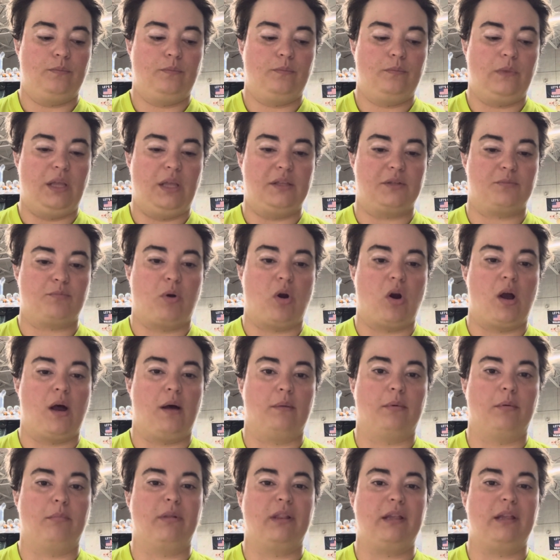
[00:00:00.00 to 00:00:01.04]
It's
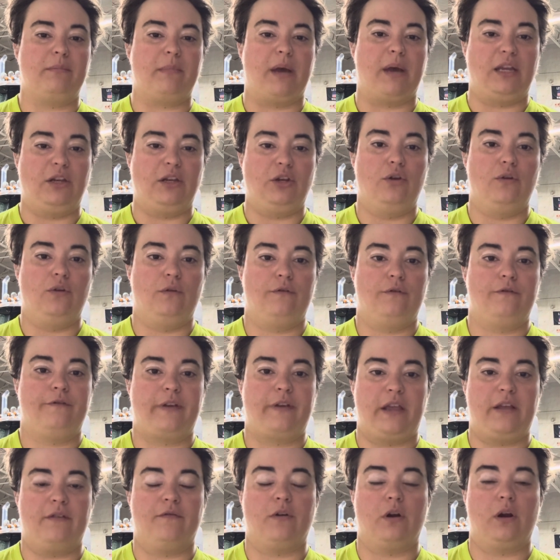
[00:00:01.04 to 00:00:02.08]
probably my new
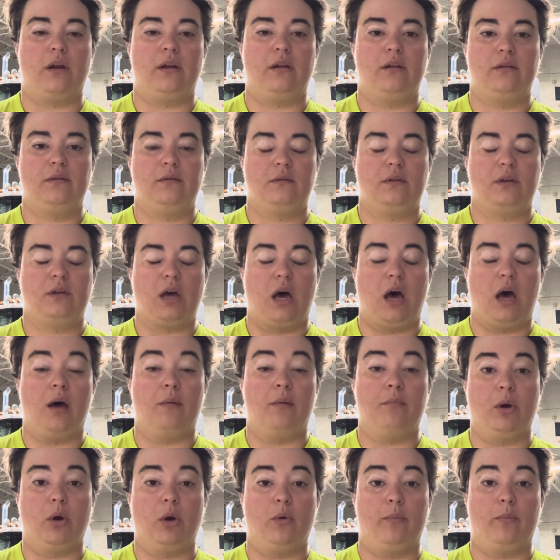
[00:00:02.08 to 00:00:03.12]
favorite
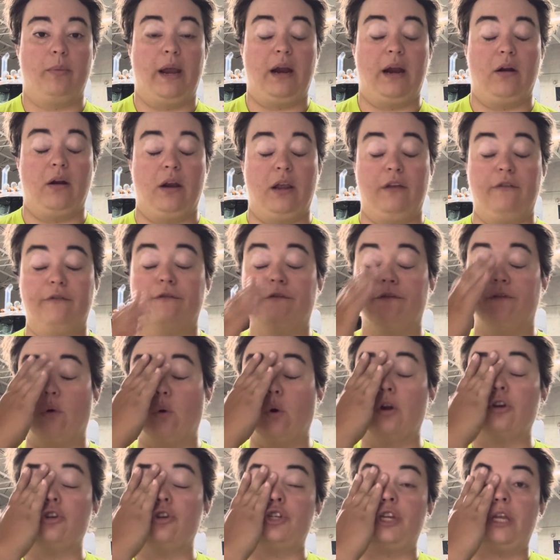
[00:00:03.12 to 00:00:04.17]
combo pairing
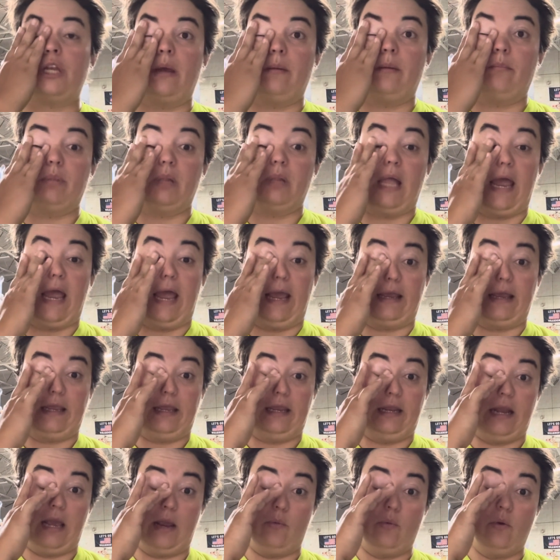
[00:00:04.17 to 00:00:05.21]
for GM black,
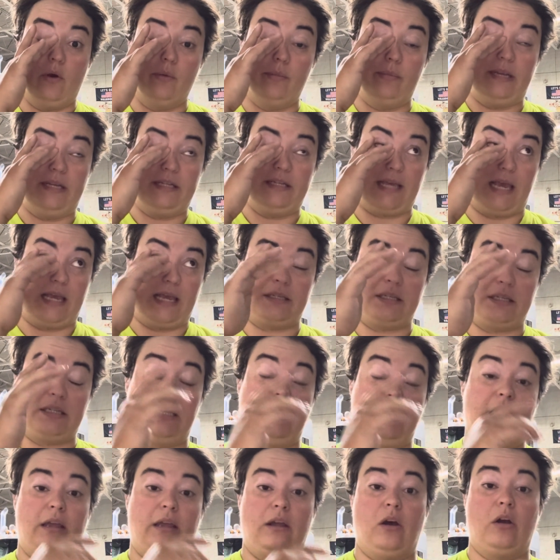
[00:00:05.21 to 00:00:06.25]
and I will be
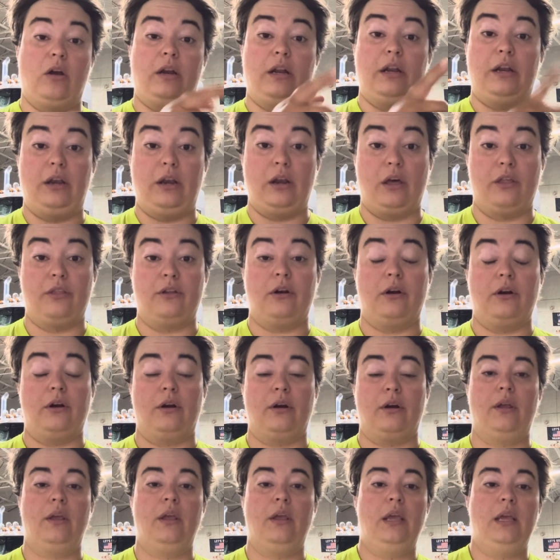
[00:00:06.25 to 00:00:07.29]
testing it on another
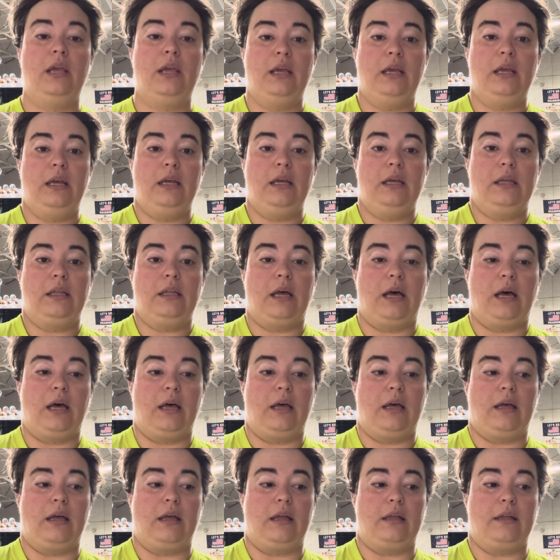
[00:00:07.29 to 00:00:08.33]

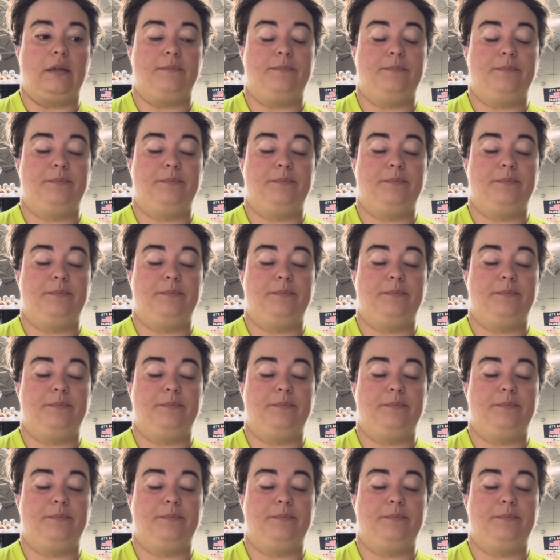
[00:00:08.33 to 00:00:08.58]
kind